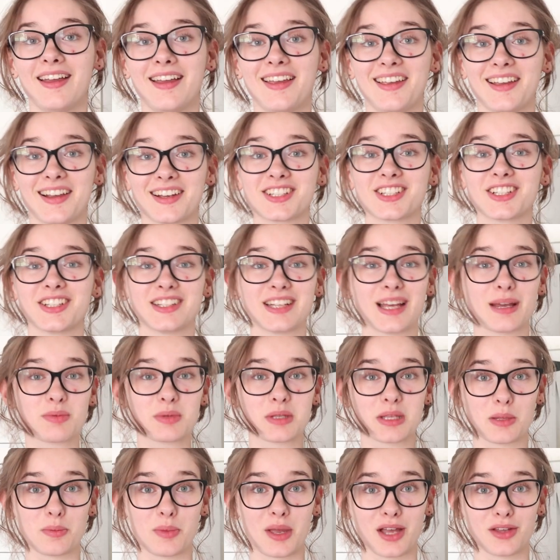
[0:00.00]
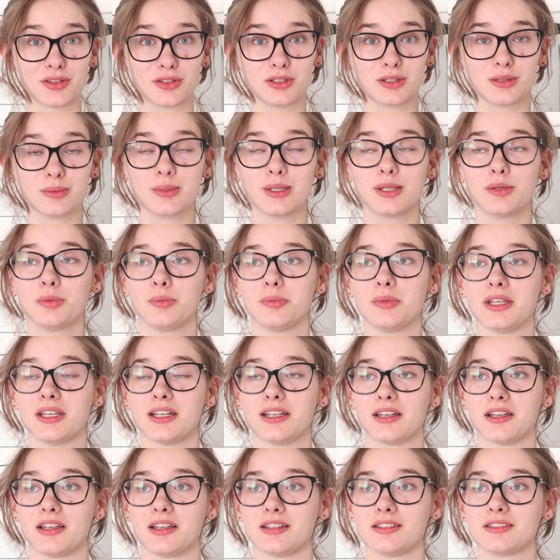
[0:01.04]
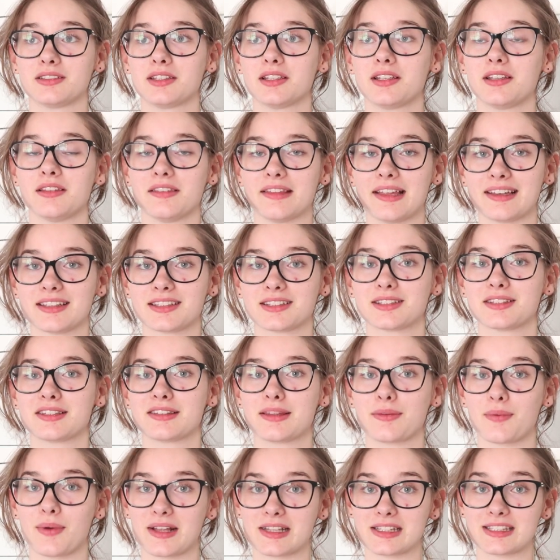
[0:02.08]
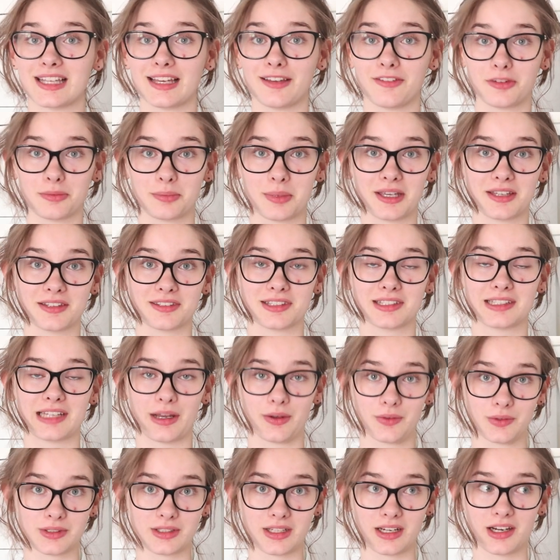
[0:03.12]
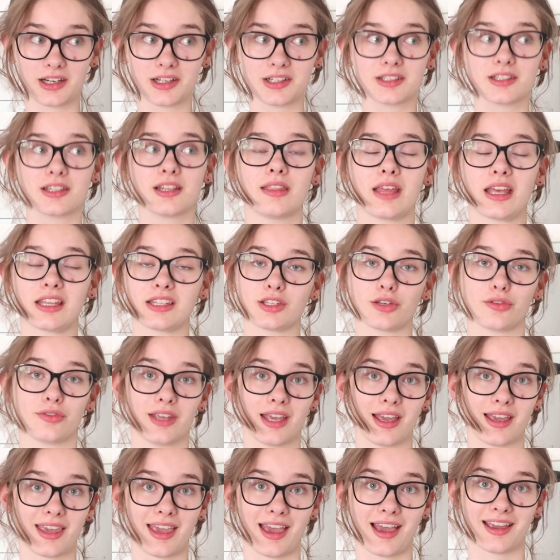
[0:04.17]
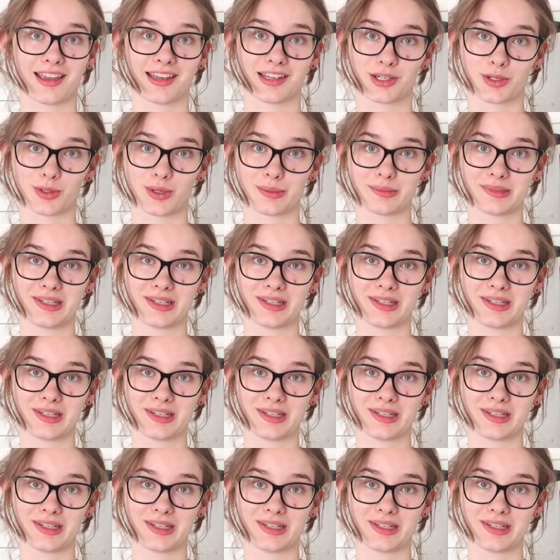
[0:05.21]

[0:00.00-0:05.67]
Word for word: He actually naps in the bathroom because that's one safe space downstairs that Sophia can't get to